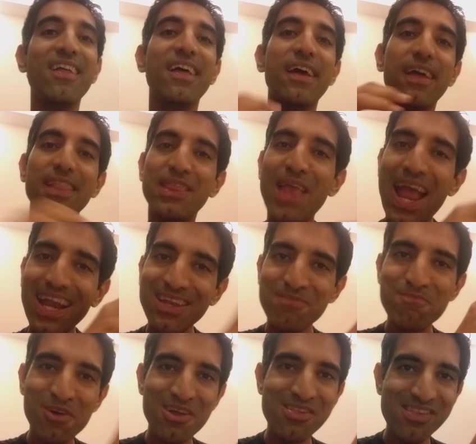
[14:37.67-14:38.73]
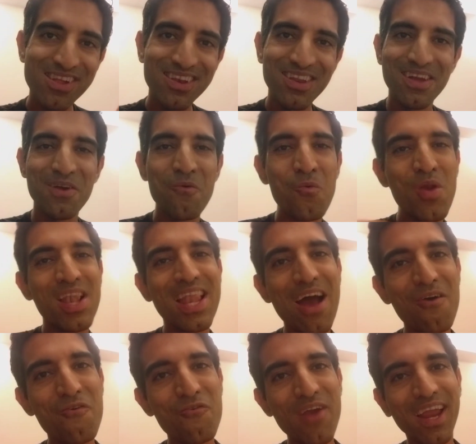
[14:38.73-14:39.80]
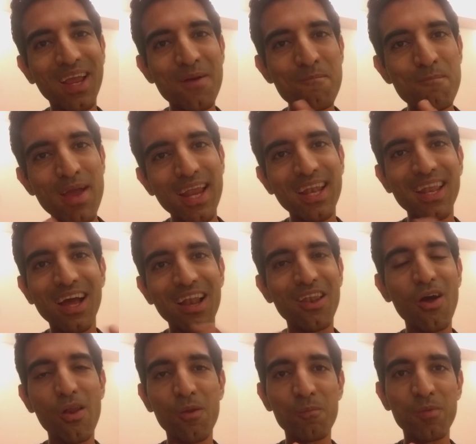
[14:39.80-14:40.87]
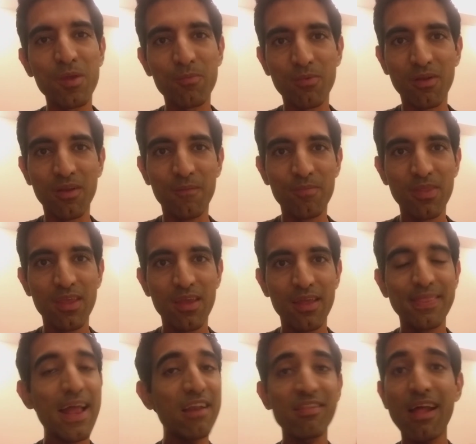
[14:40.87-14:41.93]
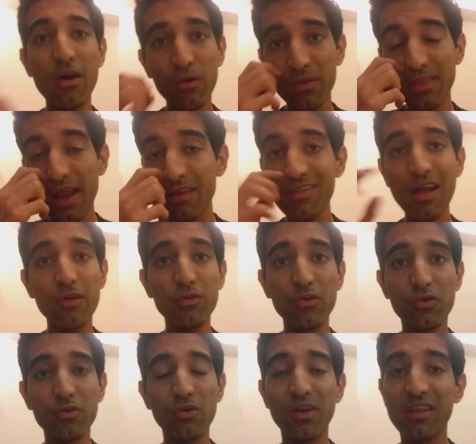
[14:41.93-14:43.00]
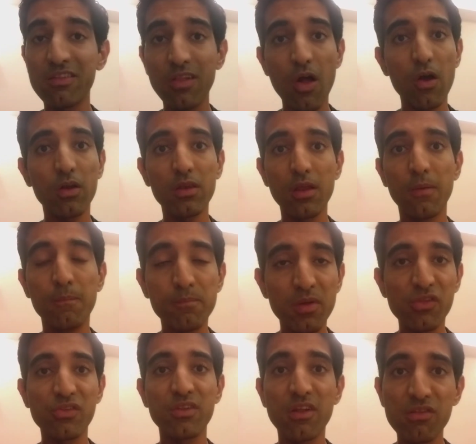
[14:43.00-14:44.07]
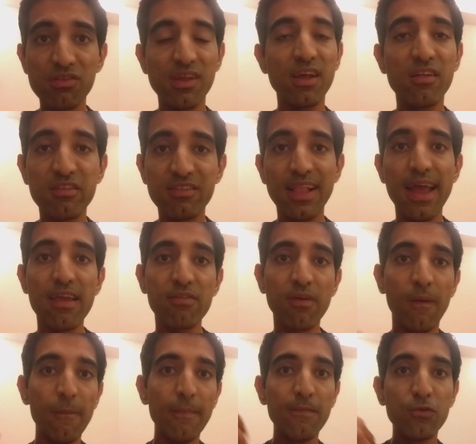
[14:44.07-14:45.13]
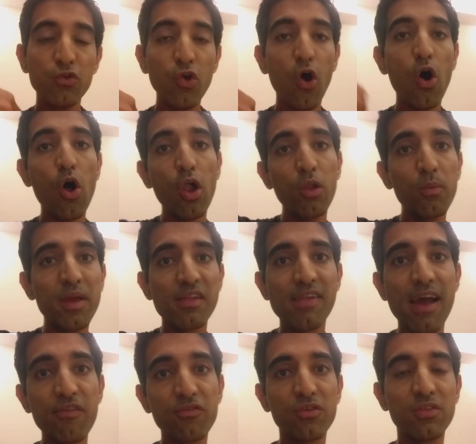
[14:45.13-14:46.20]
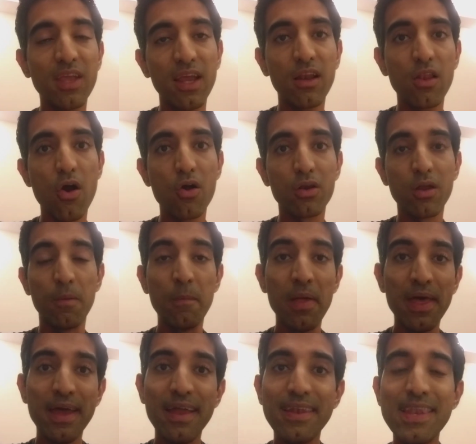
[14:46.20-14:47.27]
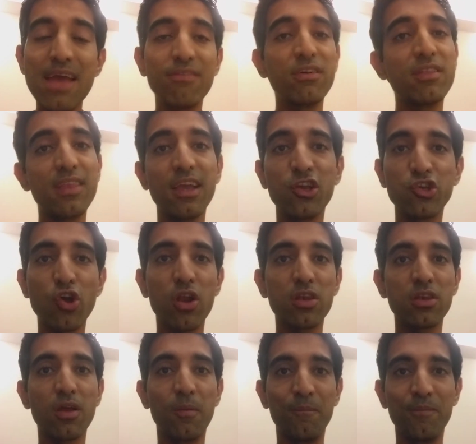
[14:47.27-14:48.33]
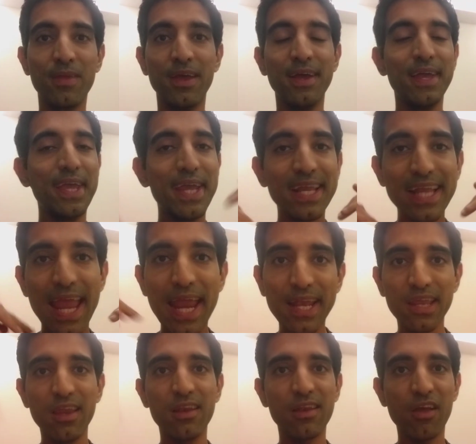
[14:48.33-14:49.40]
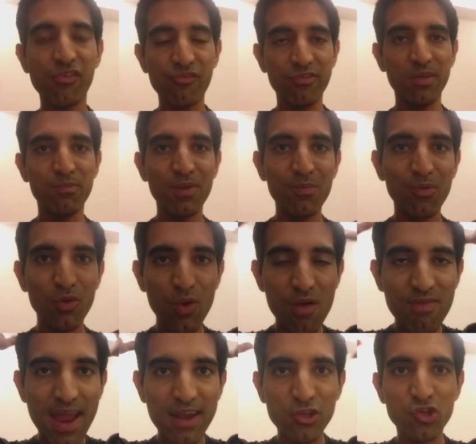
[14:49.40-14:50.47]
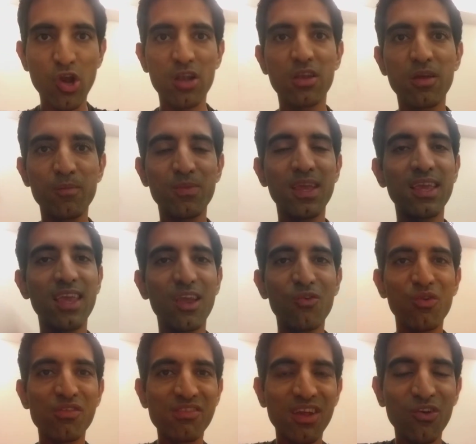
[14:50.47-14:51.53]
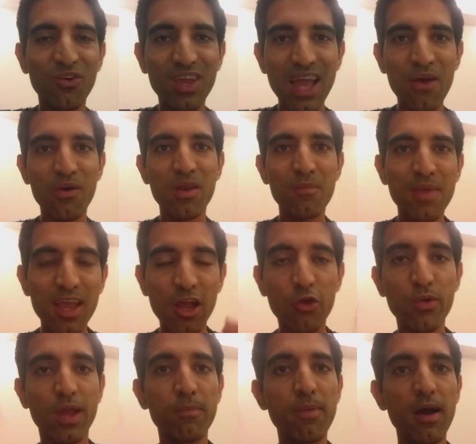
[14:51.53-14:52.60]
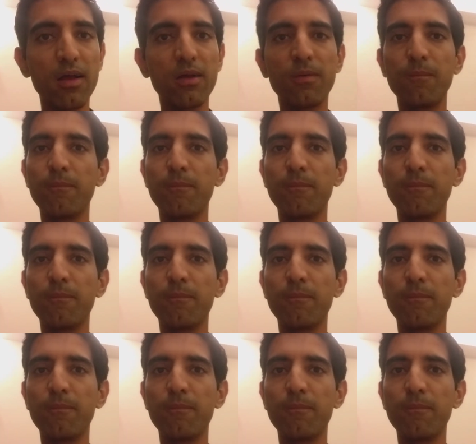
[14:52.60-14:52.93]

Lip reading: that person will now recommend a lot of people. That's how you grow. It's long term. Business, sales, life, you always have to think long term. Never think short term. In any industry, people who have had short-term thinking, who are saying, okay, I want to make a quick buck,